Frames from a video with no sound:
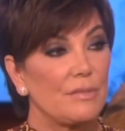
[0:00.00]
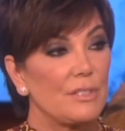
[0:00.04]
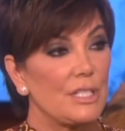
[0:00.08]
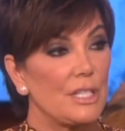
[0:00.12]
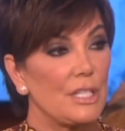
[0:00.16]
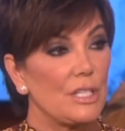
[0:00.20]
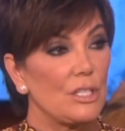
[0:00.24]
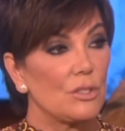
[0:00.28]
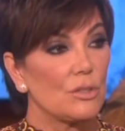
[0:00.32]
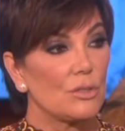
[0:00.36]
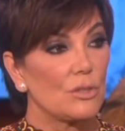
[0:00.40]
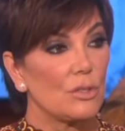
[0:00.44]

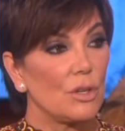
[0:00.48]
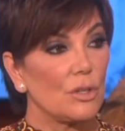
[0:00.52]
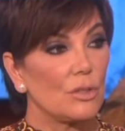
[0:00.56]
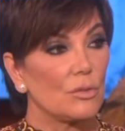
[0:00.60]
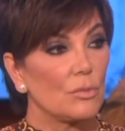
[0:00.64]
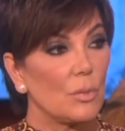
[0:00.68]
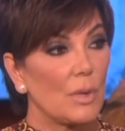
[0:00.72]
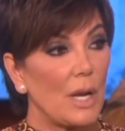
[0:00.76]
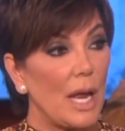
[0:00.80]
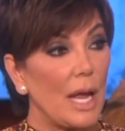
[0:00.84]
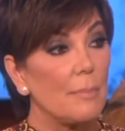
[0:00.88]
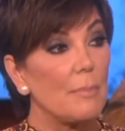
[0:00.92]
she
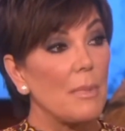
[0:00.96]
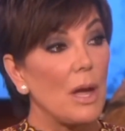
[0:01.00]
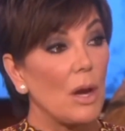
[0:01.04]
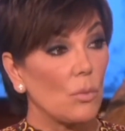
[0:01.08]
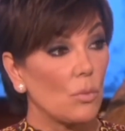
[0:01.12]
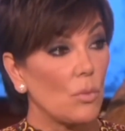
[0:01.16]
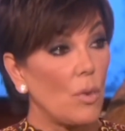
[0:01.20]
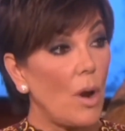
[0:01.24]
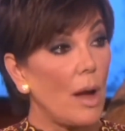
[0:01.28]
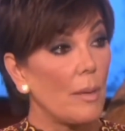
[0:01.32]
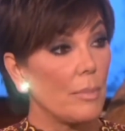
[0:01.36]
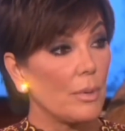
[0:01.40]
intended to
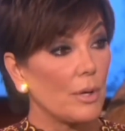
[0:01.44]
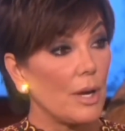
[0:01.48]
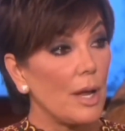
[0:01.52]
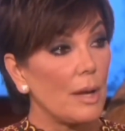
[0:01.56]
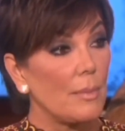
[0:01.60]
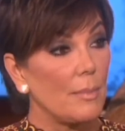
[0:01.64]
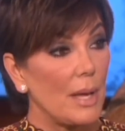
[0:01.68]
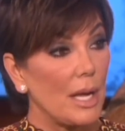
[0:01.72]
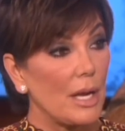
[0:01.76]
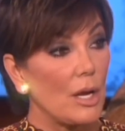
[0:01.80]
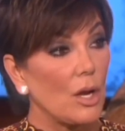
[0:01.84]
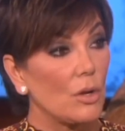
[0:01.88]
assist
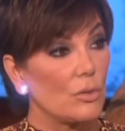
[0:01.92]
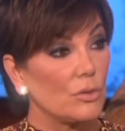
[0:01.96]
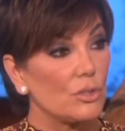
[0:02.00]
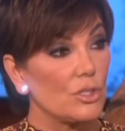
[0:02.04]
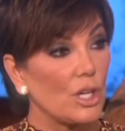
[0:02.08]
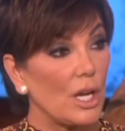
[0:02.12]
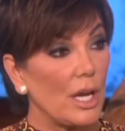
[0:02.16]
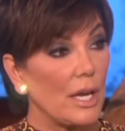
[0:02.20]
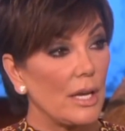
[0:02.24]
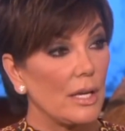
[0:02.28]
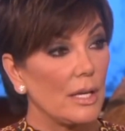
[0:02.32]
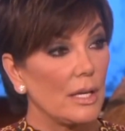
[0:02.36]
Blac Chyna.
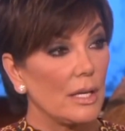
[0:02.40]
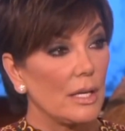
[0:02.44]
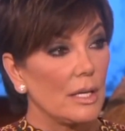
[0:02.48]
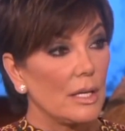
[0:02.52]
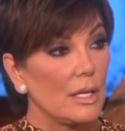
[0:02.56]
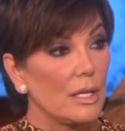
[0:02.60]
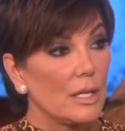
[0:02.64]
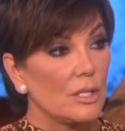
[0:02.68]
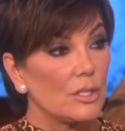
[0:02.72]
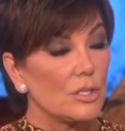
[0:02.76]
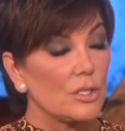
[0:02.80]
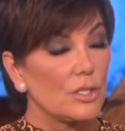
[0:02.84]

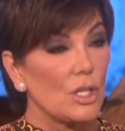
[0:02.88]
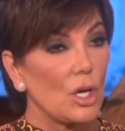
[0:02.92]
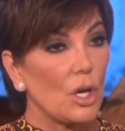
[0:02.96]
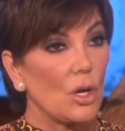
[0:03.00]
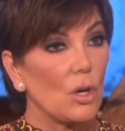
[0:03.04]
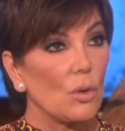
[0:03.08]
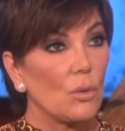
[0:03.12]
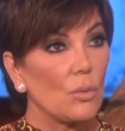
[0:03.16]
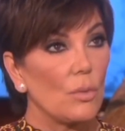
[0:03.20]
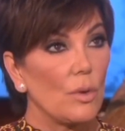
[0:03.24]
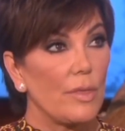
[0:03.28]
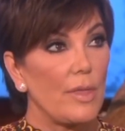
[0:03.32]

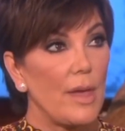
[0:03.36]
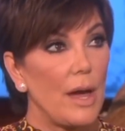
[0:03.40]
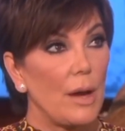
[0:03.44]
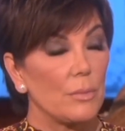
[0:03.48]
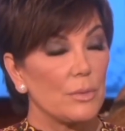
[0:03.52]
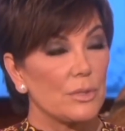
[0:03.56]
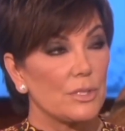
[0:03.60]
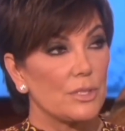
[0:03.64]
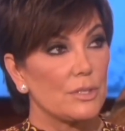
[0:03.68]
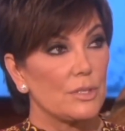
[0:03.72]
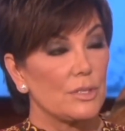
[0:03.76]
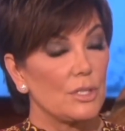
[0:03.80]
According
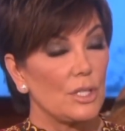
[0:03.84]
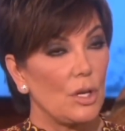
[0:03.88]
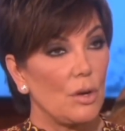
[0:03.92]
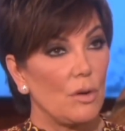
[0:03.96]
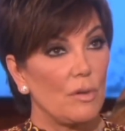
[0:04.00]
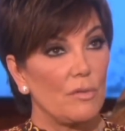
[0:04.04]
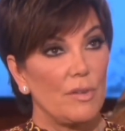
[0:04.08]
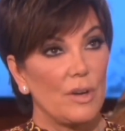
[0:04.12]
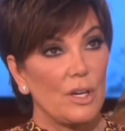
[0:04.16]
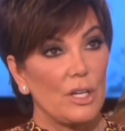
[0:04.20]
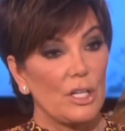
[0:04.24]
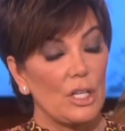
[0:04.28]
to her,
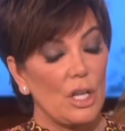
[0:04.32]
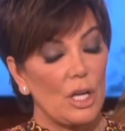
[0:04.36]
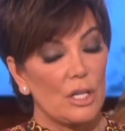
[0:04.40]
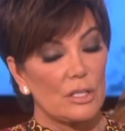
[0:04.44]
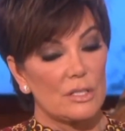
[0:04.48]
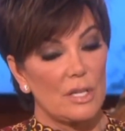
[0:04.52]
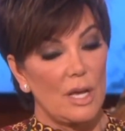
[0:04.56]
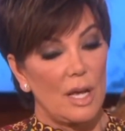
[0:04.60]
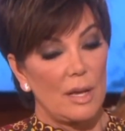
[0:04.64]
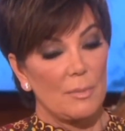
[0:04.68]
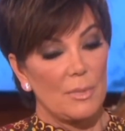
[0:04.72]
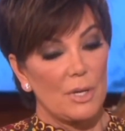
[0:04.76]
the
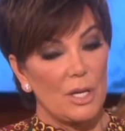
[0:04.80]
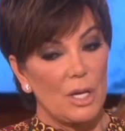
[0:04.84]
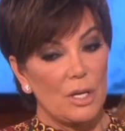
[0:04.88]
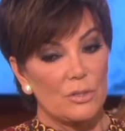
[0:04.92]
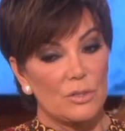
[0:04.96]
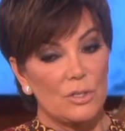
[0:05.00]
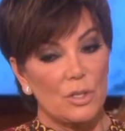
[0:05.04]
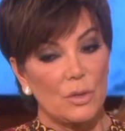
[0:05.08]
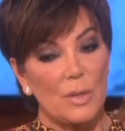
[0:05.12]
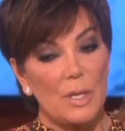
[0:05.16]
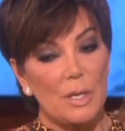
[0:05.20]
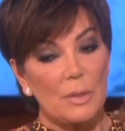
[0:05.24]
couple's
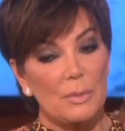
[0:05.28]
disputes were